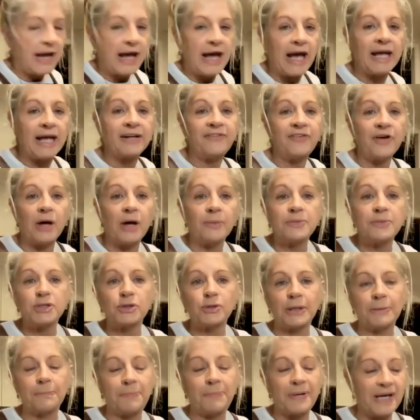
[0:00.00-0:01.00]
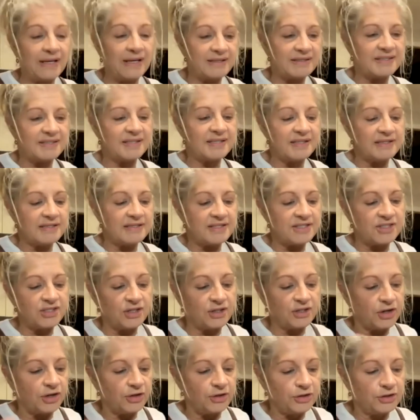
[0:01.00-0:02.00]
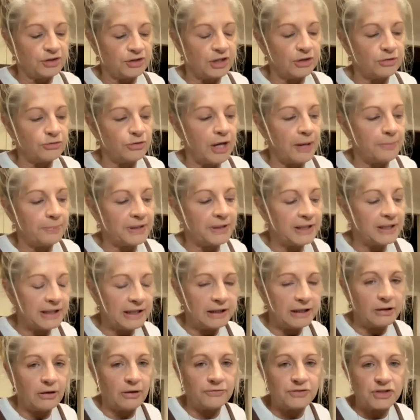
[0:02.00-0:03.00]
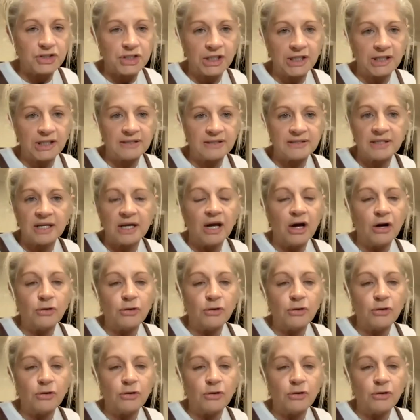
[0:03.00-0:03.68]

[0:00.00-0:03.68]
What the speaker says: and if I'm doing pizzas, you know, you can grab a kilo of cheese,